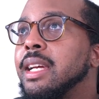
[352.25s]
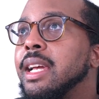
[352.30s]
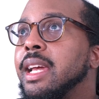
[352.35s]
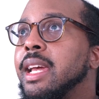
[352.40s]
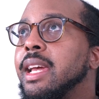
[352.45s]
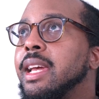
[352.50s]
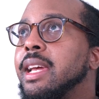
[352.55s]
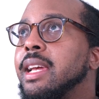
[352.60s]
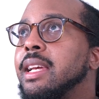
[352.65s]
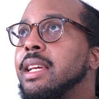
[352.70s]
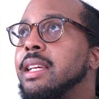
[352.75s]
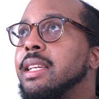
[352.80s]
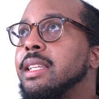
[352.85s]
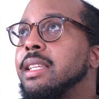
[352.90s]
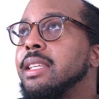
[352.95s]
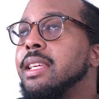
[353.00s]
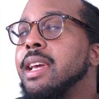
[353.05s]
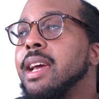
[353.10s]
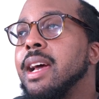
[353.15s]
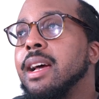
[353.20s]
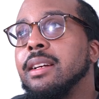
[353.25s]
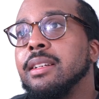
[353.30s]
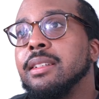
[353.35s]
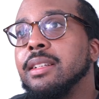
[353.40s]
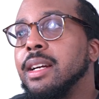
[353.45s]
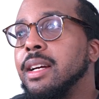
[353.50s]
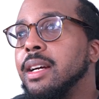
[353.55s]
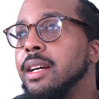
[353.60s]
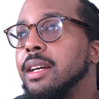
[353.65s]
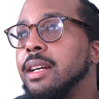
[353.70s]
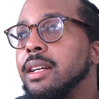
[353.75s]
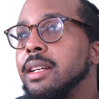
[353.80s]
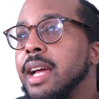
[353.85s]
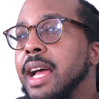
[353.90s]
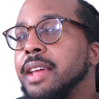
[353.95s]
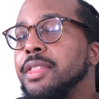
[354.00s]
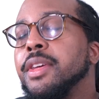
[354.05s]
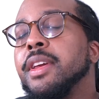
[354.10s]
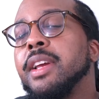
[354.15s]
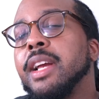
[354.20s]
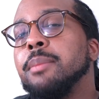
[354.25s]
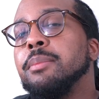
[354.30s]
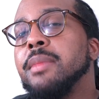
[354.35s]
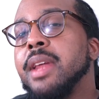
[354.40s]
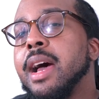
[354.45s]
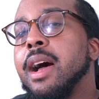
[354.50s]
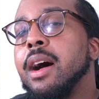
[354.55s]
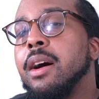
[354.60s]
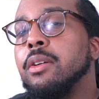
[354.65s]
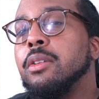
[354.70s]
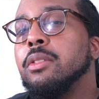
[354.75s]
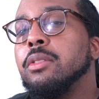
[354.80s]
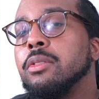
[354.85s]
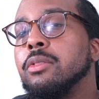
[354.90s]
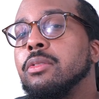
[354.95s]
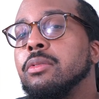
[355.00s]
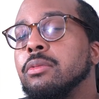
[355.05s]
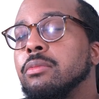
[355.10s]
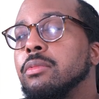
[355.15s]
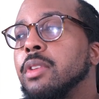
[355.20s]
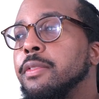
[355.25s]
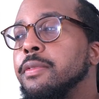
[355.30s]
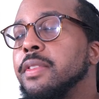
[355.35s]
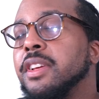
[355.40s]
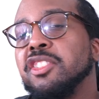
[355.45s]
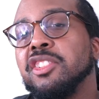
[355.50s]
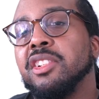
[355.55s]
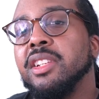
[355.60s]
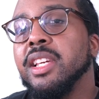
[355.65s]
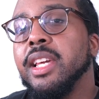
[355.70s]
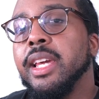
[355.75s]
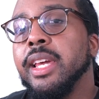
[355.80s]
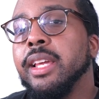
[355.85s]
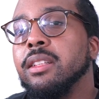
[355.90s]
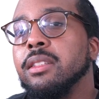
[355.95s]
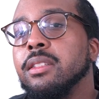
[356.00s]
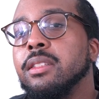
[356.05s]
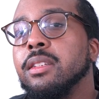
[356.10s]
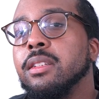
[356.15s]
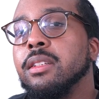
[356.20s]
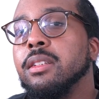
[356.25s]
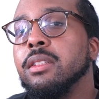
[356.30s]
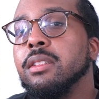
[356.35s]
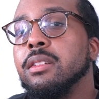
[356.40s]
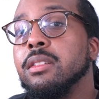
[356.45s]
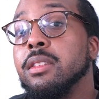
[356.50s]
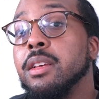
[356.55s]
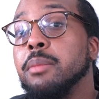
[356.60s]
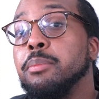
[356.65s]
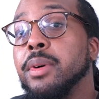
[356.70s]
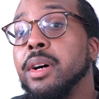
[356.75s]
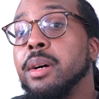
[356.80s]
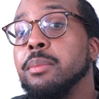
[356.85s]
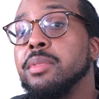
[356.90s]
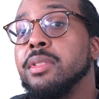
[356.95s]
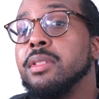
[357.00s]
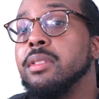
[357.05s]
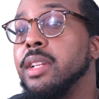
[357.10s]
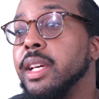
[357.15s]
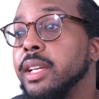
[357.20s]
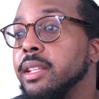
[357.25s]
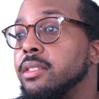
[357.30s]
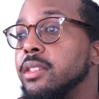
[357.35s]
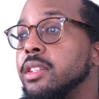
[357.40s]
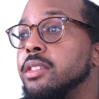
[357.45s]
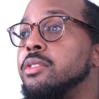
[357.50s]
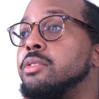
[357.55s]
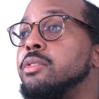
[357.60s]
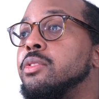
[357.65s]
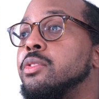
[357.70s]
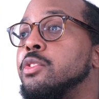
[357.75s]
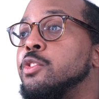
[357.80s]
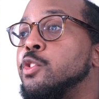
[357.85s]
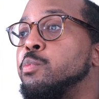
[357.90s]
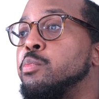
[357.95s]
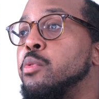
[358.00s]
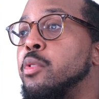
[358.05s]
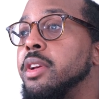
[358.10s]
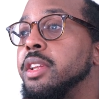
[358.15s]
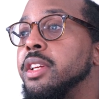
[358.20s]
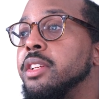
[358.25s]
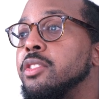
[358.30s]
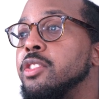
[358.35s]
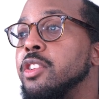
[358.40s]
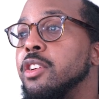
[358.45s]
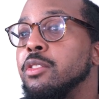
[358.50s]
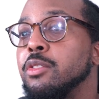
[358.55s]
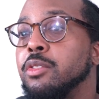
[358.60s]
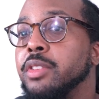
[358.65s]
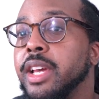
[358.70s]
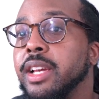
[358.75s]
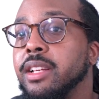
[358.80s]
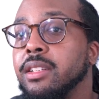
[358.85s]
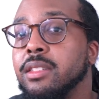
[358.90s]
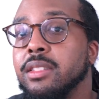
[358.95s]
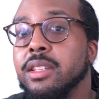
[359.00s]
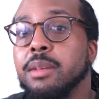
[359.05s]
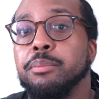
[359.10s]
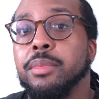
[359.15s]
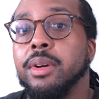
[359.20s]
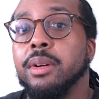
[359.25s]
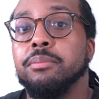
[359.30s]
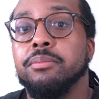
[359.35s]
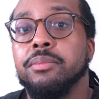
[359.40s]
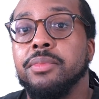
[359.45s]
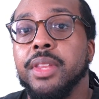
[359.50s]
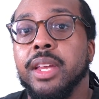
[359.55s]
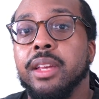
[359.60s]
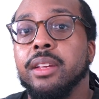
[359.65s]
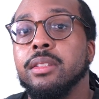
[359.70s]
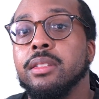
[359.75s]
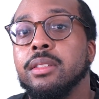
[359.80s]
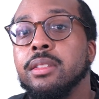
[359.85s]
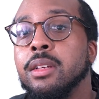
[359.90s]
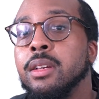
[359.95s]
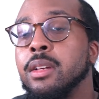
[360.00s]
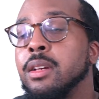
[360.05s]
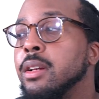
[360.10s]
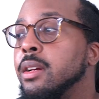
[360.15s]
And yeah, I think I'm now officially into zip ups, like the sporty turtleneck zip up things.